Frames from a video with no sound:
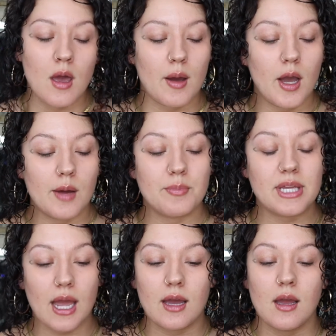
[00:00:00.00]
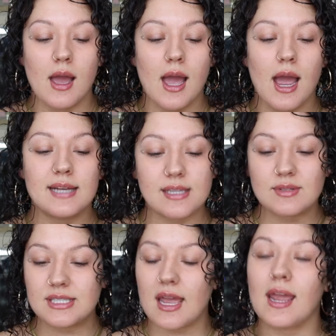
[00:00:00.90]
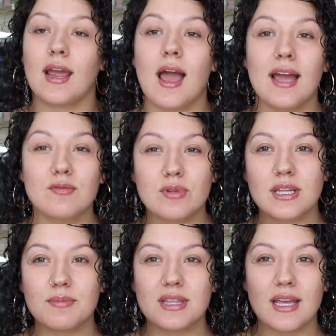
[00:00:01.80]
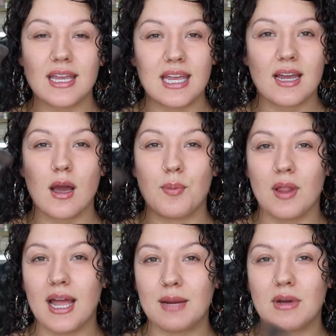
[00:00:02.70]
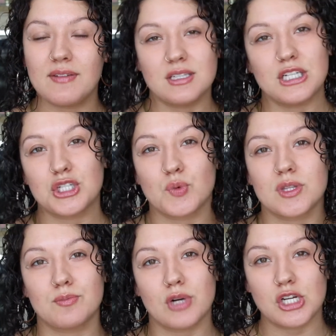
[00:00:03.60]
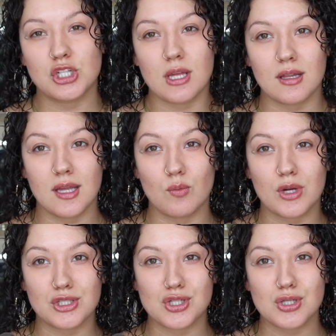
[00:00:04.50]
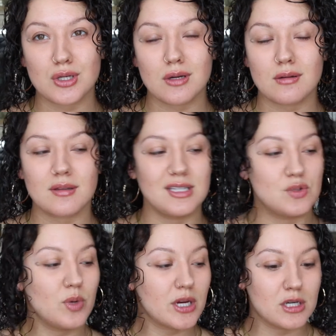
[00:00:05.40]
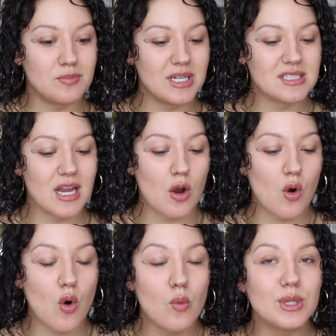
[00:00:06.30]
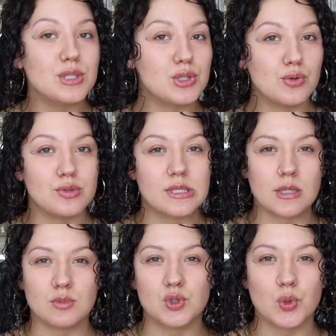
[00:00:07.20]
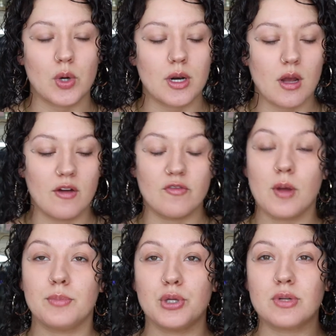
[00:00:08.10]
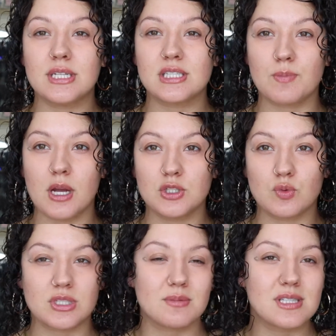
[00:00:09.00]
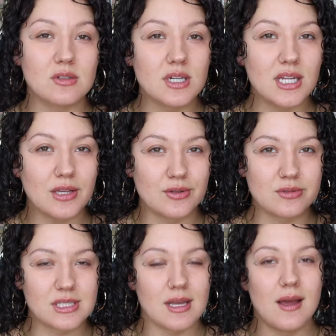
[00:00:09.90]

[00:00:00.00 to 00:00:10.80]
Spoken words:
But yeah, as I was saying, I've really been liking applying my foundation with a brush lately, which is weird because I always use some sort of beauty sponge, which I'm still gonna use.